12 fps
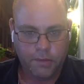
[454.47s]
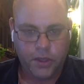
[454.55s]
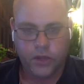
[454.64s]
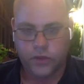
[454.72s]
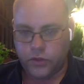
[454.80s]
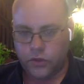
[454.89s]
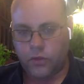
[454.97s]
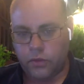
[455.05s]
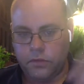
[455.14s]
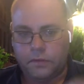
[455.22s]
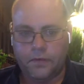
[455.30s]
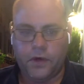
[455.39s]
because you're the one
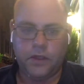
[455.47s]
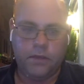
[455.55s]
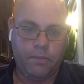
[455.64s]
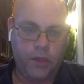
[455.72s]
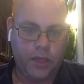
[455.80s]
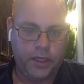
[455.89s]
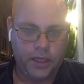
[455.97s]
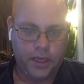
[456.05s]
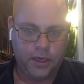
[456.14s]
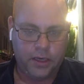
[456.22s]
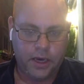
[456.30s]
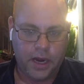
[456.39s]
who's fitting the bill at the
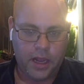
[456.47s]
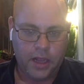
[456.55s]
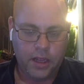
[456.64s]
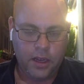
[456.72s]
end of the day.